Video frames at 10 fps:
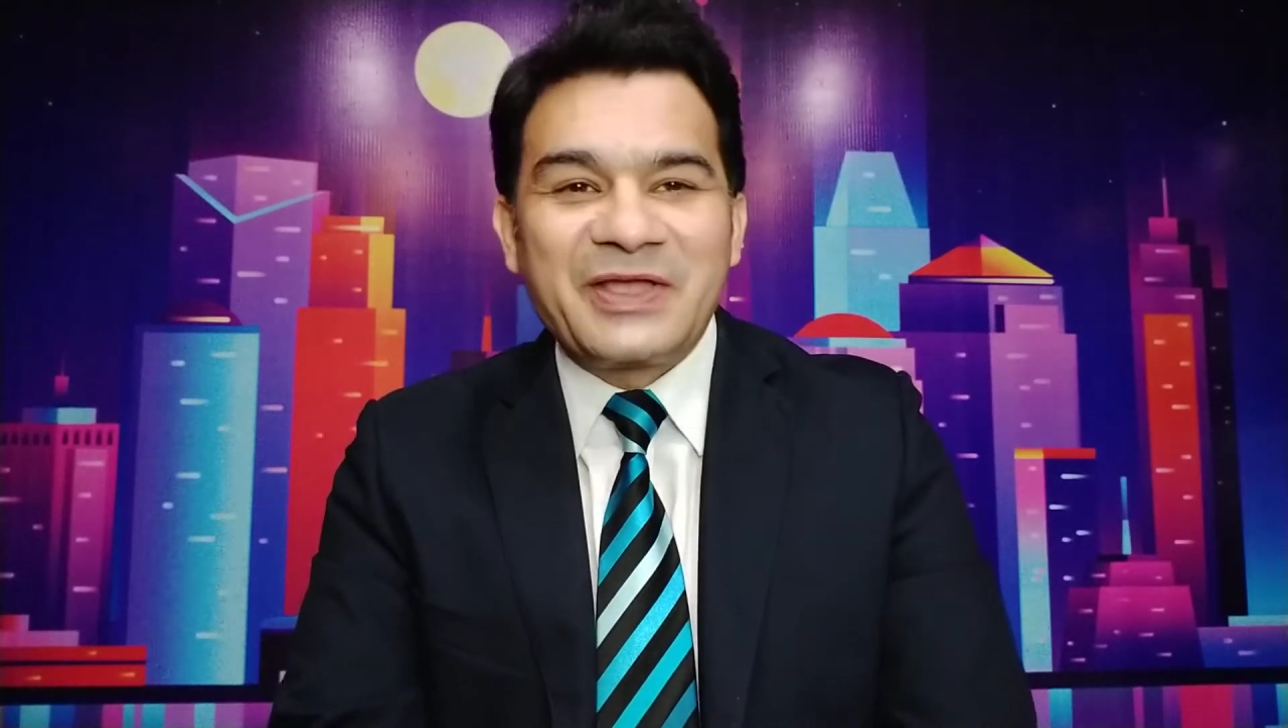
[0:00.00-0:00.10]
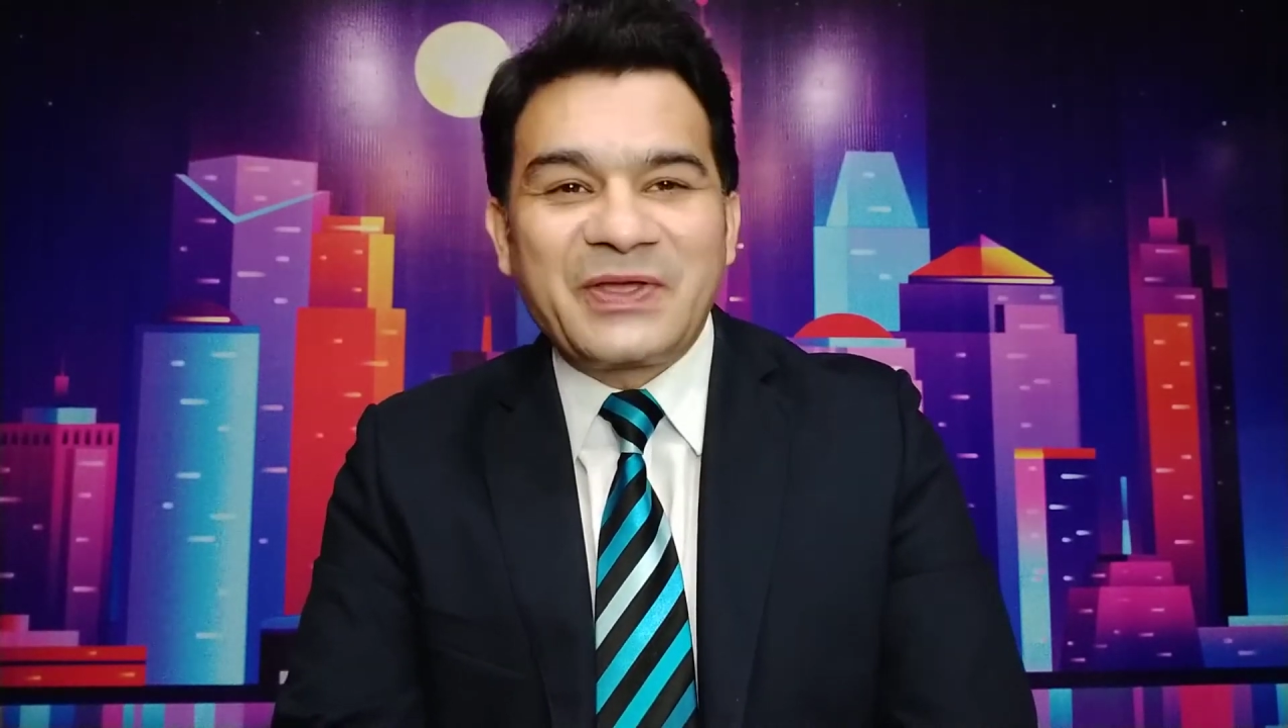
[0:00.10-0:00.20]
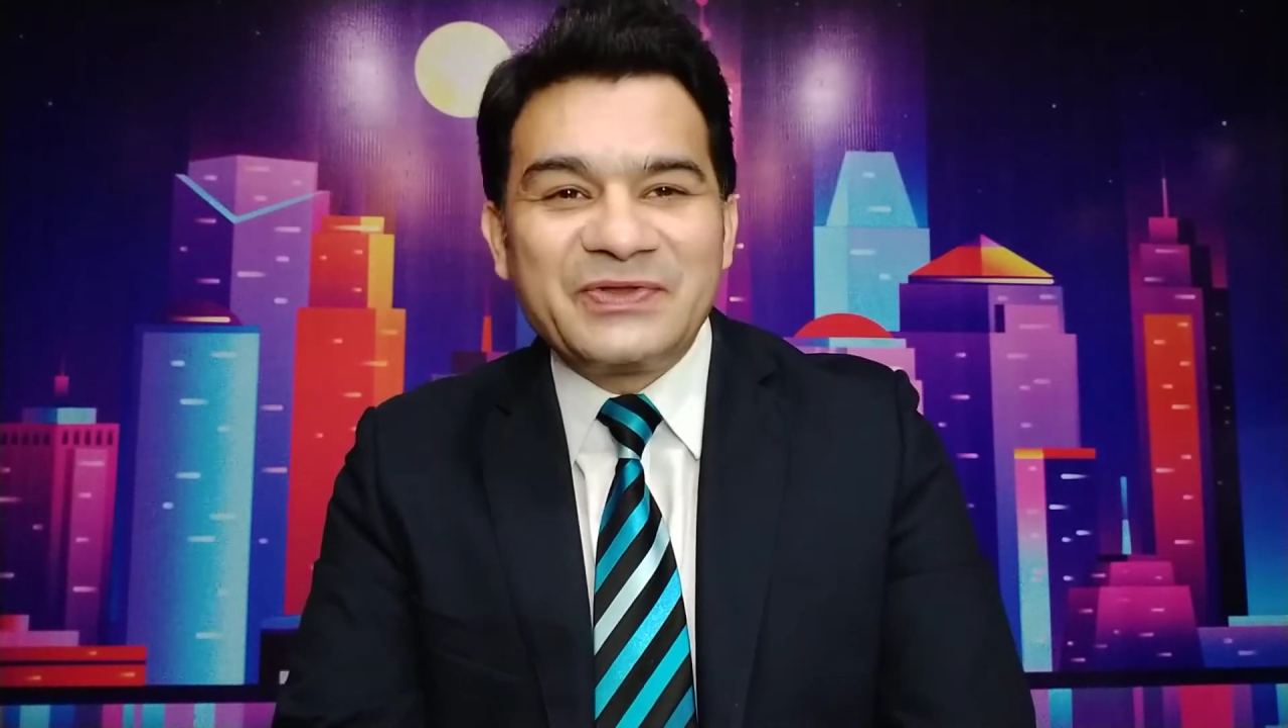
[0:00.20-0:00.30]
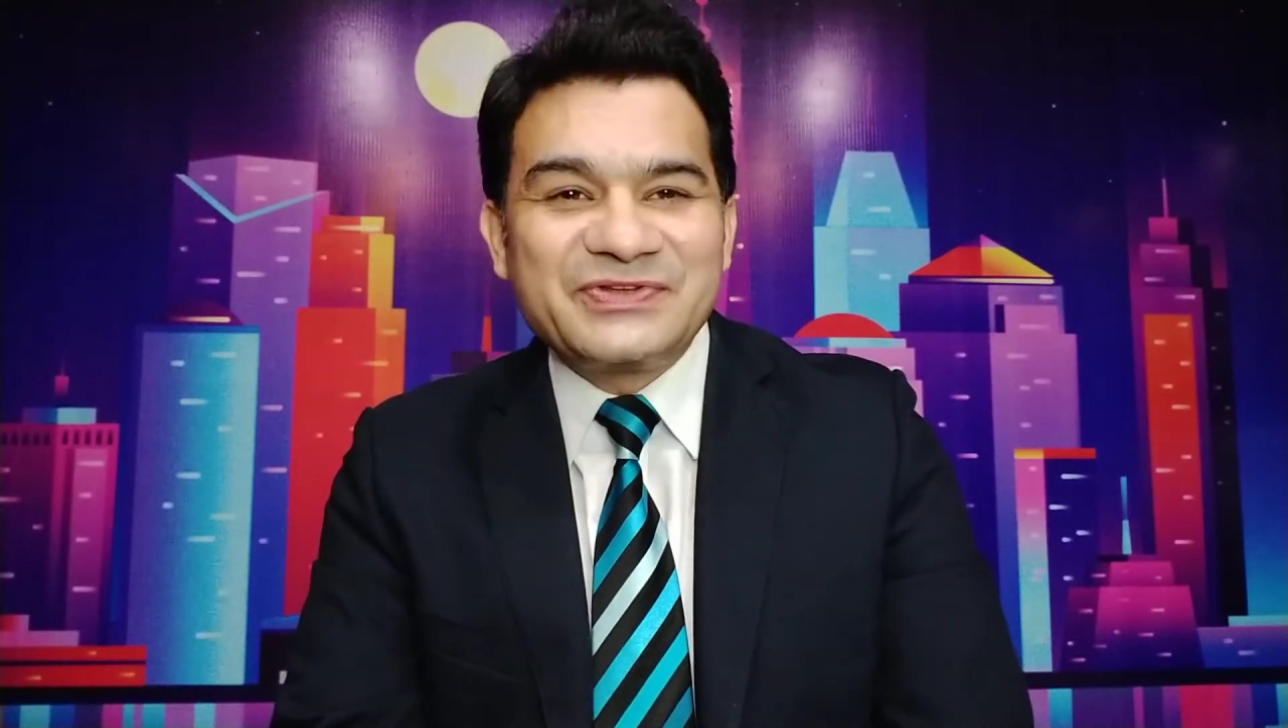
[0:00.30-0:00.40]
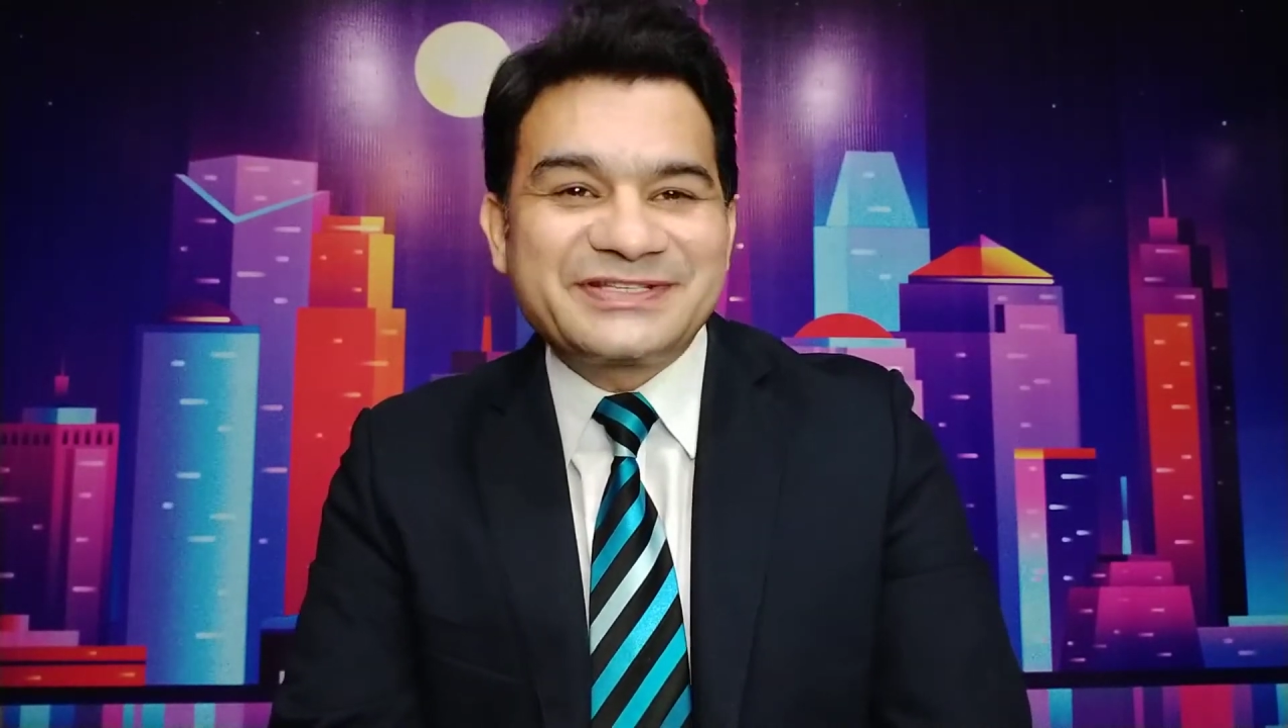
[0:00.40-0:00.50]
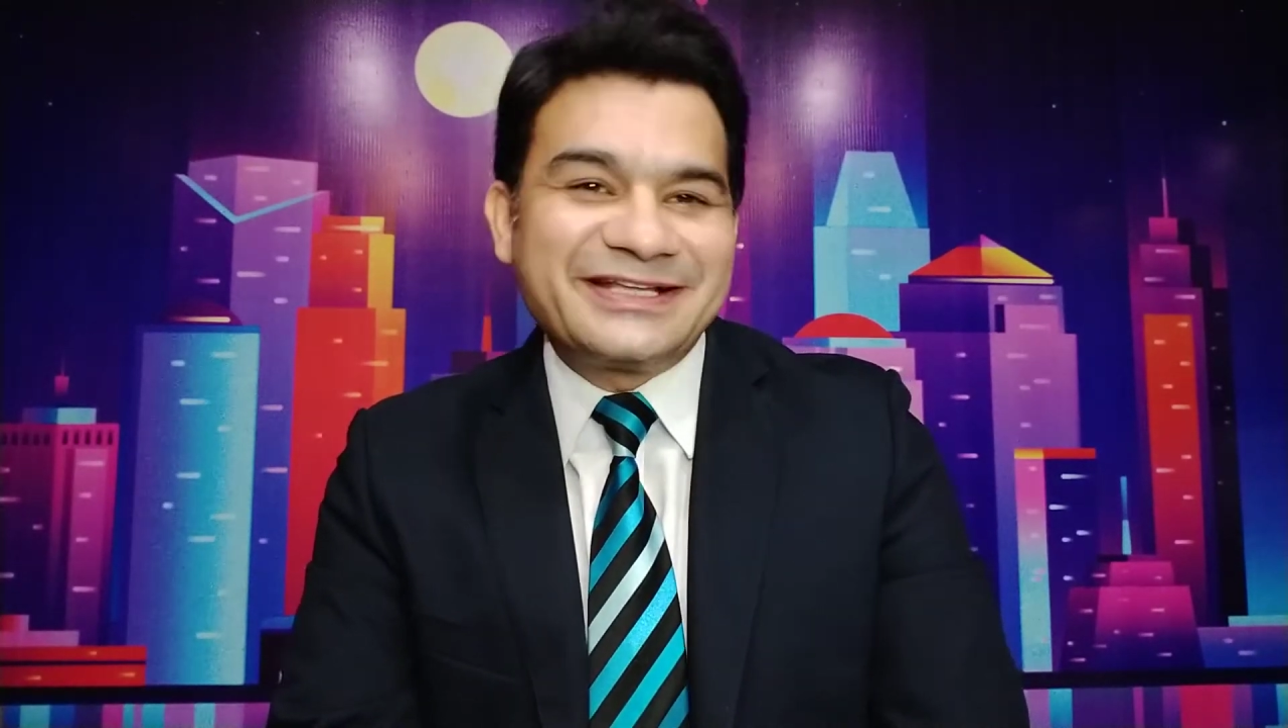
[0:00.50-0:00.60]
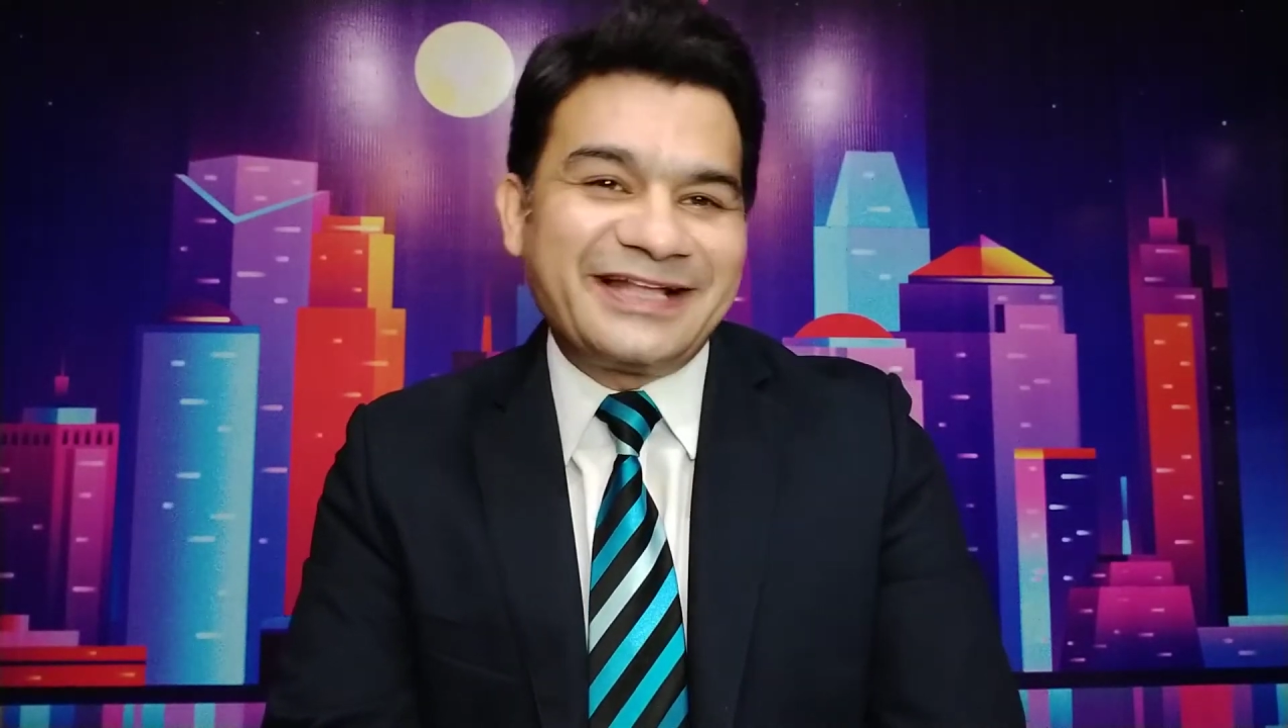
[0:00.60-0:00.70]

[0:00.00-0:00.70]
Could you say